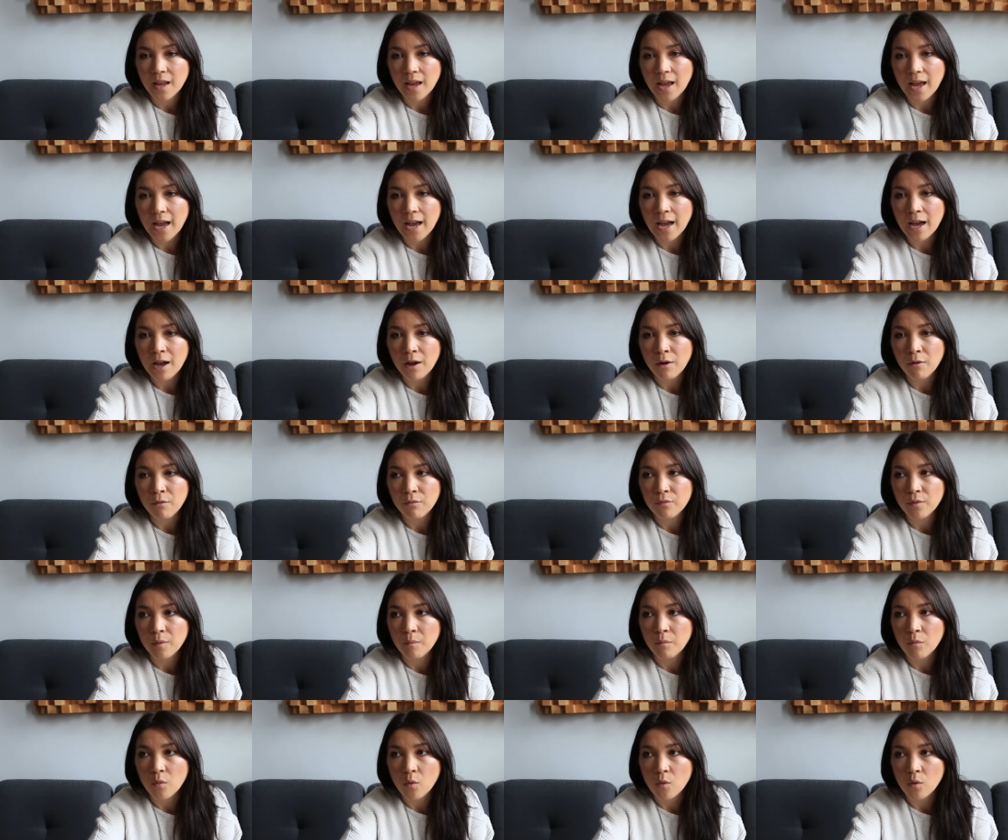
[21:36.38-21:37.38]

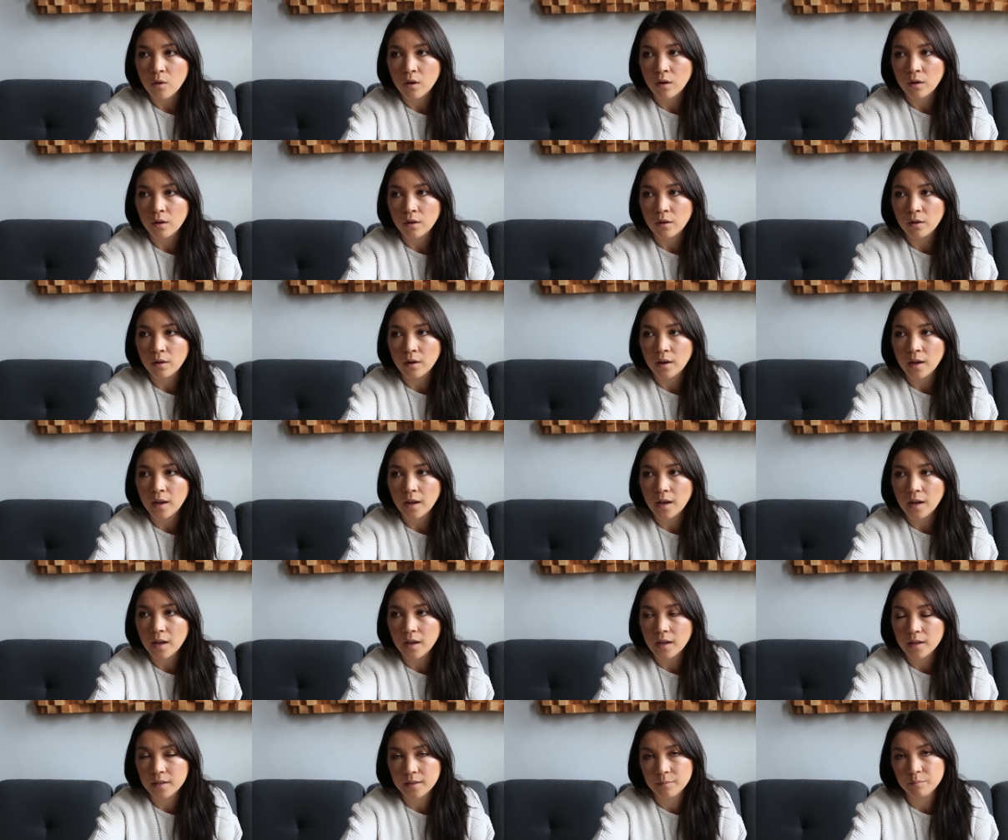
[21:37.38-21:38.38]
have more
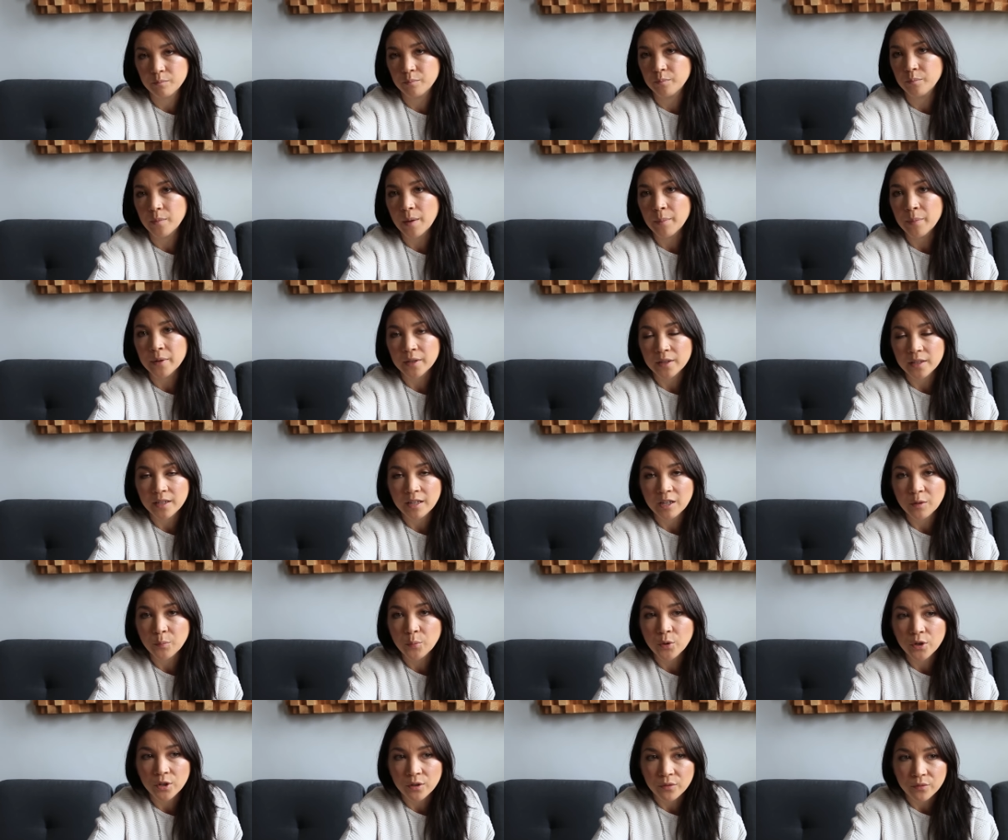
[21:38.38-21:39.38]
ability to
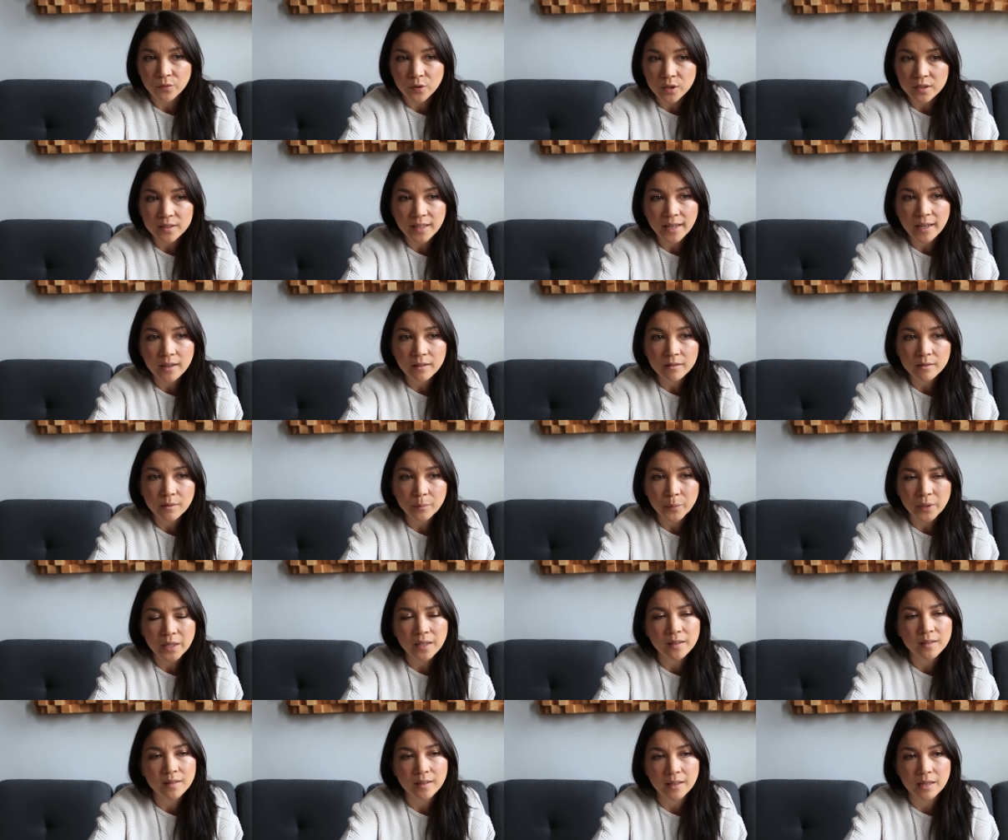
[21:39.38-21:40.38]
put your foot down,
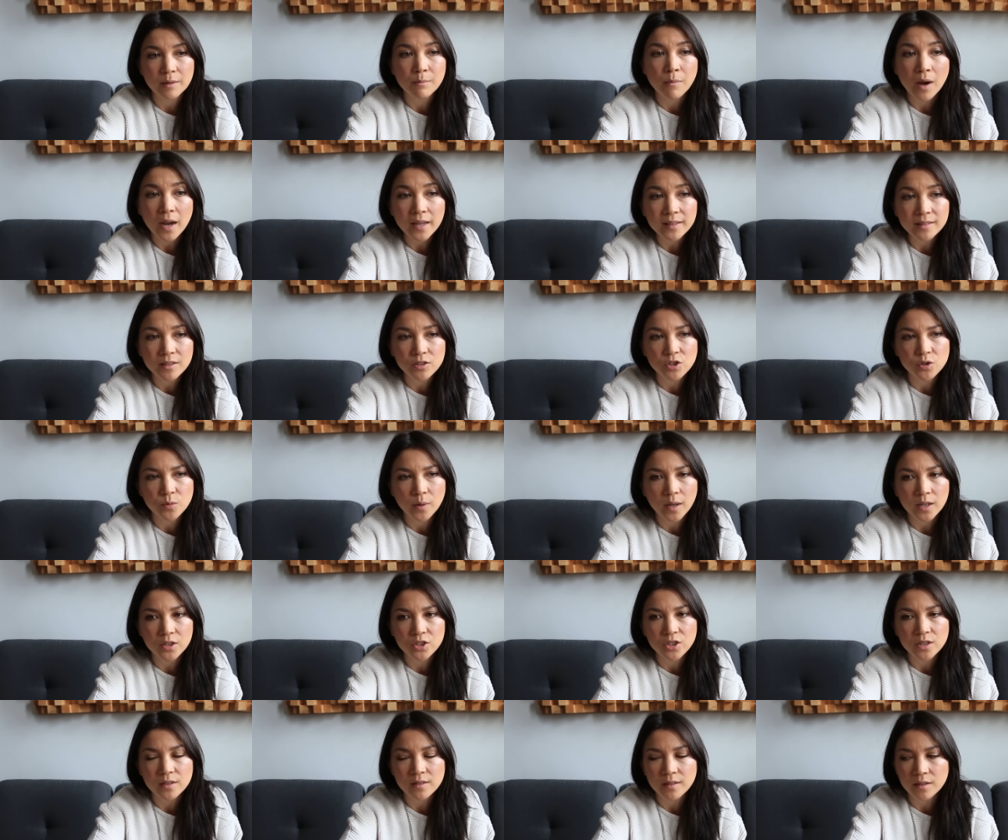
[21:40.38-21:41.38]
because in my
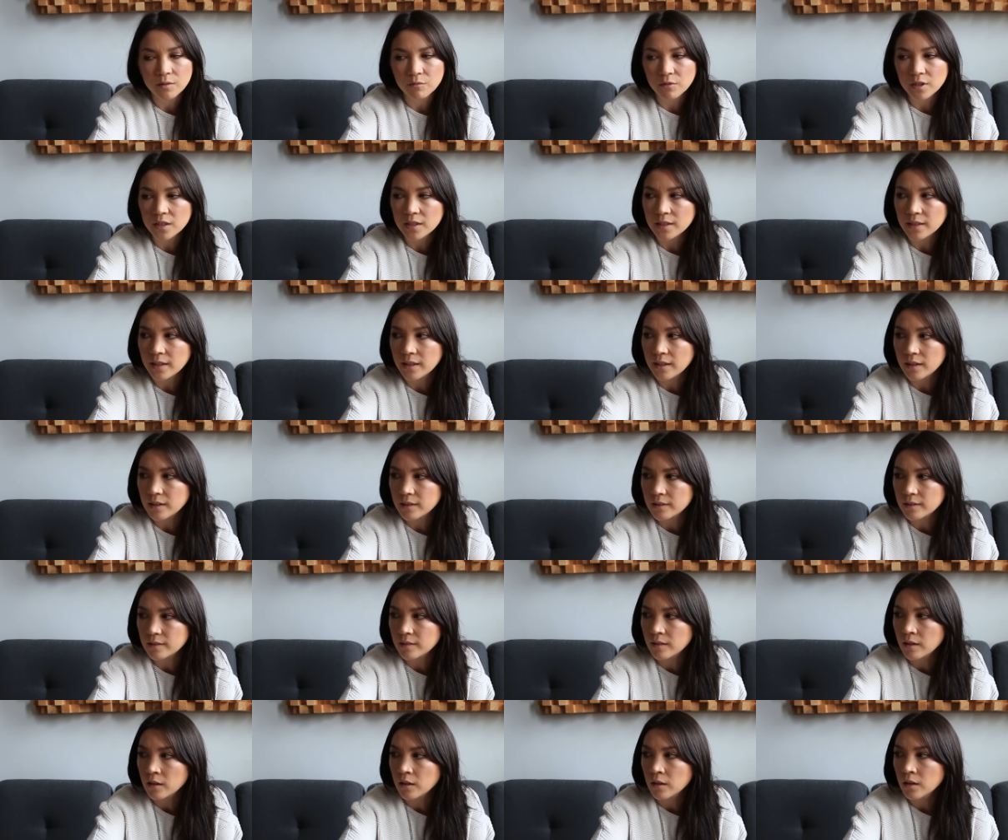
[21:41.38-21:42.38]
situations, it really
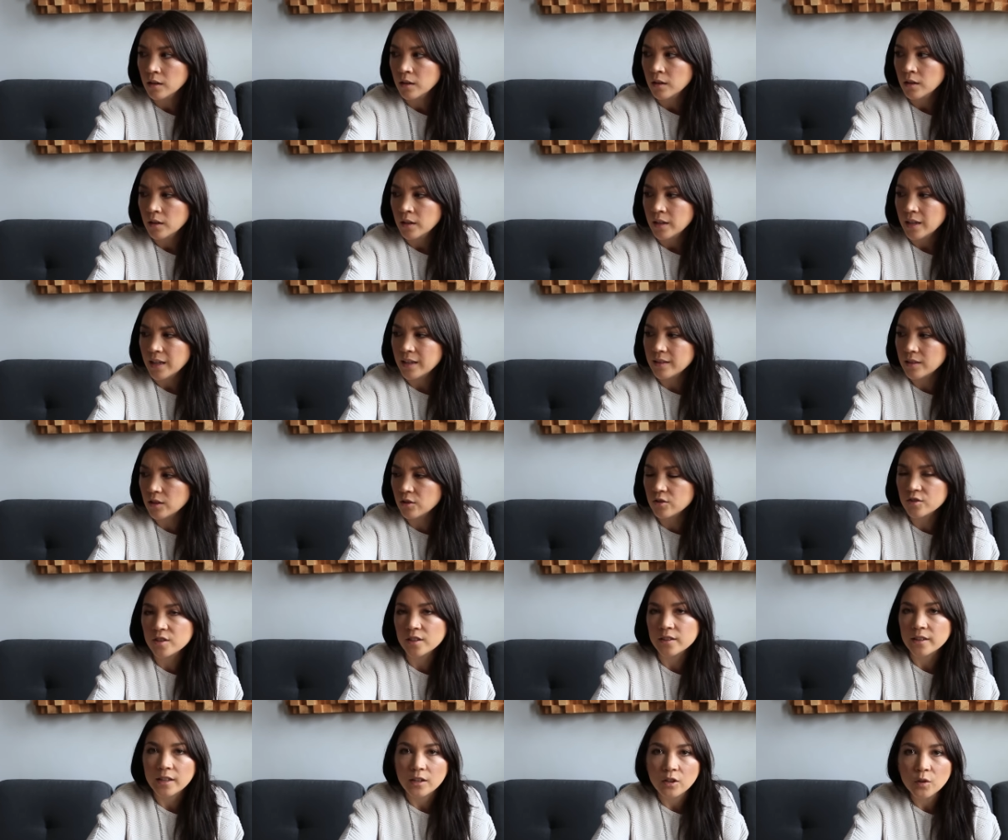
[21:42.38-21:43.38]
is, there's
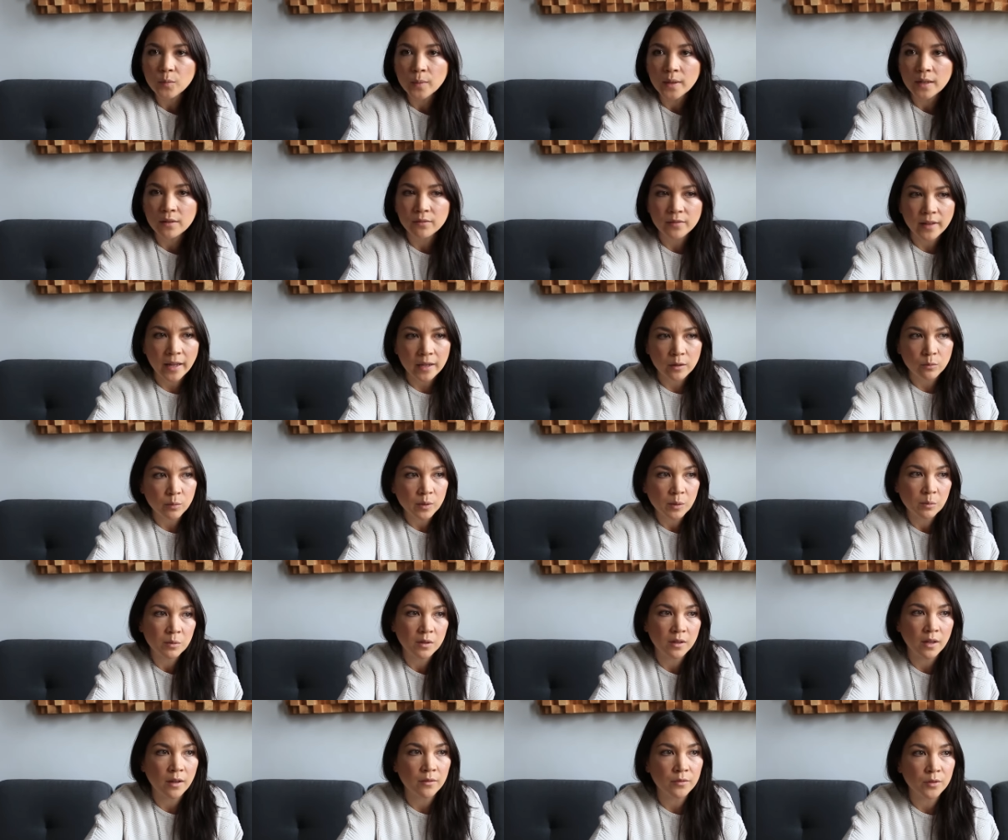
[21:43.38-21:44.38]
a little bit of like, we
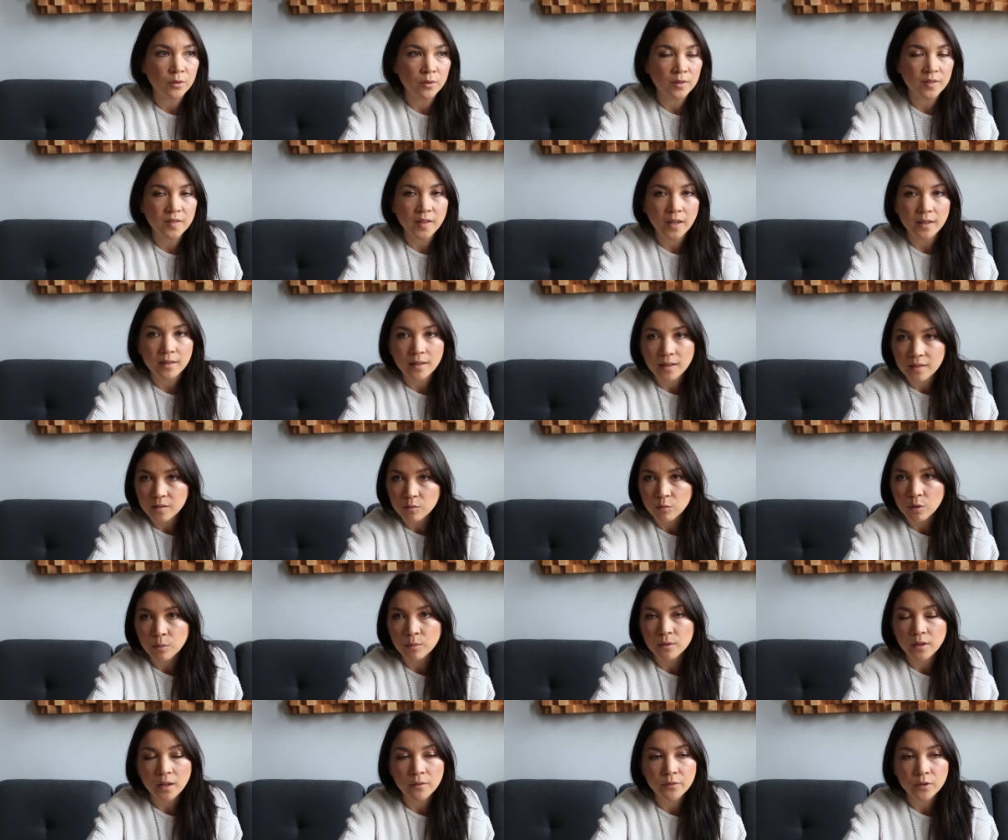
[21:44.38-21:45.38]
would love you to say this and
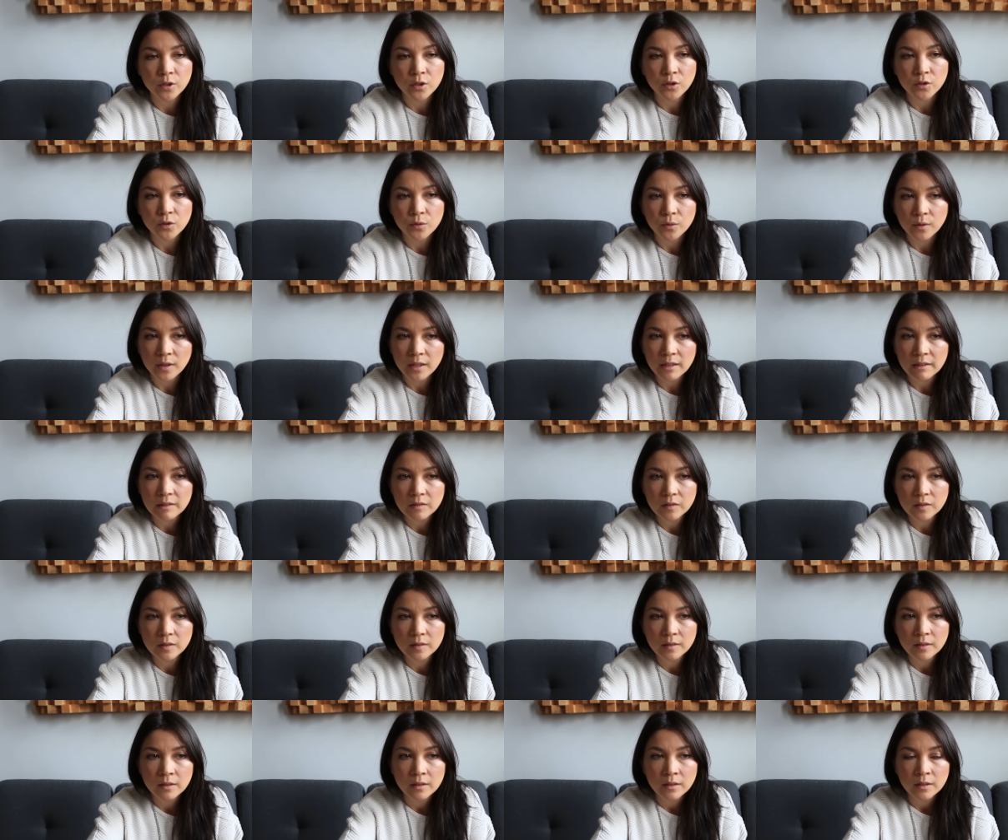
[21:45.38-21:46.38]
we would love you to do
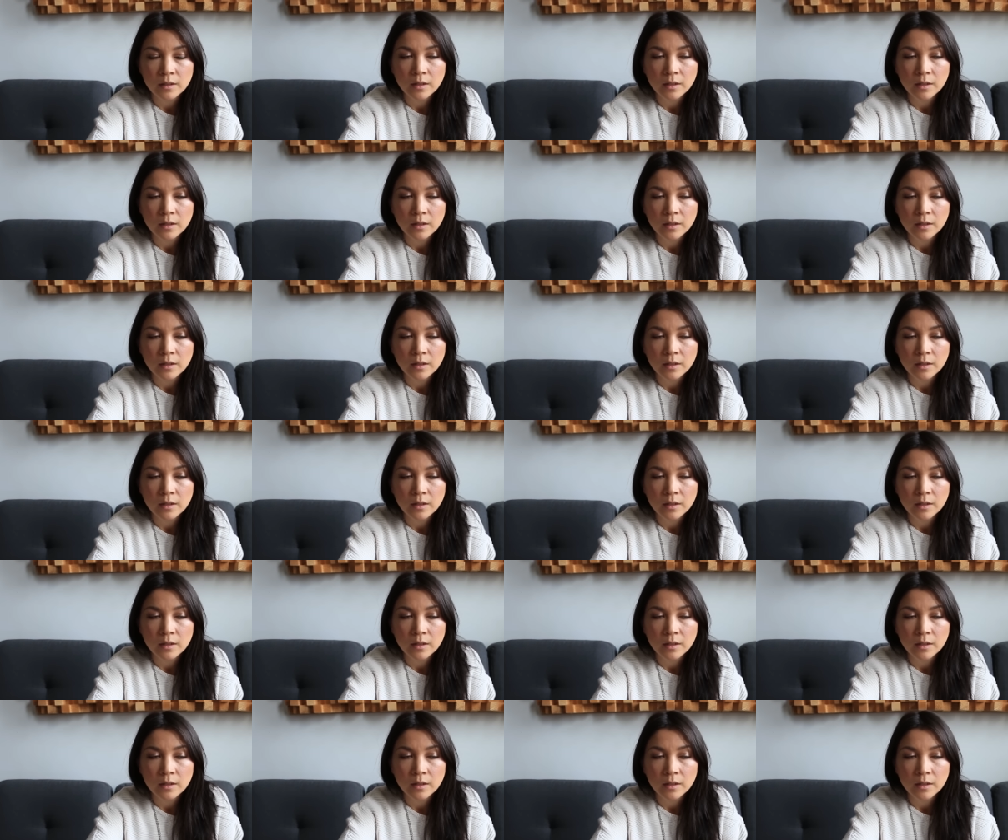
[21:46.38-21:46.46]
this.